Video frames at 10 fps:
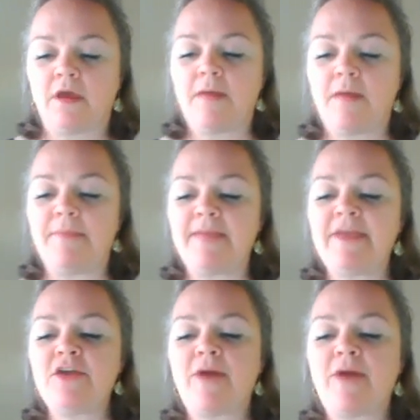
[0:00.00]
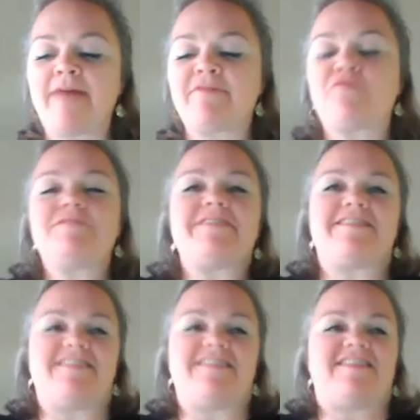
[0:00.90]
maybe you have sort of this
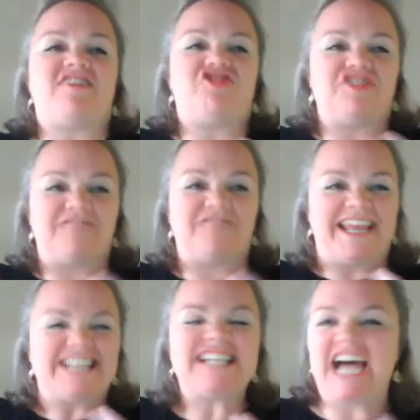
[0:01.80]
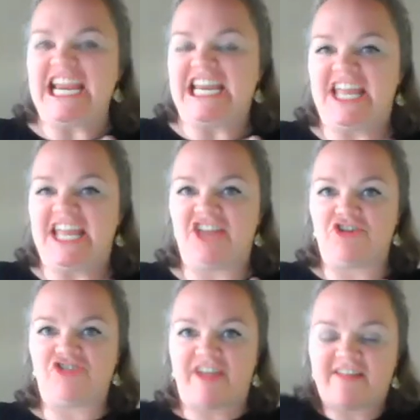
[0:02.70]
sensation of like tightening in your
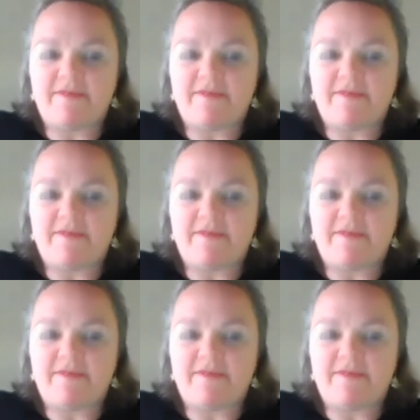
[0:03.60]
chest.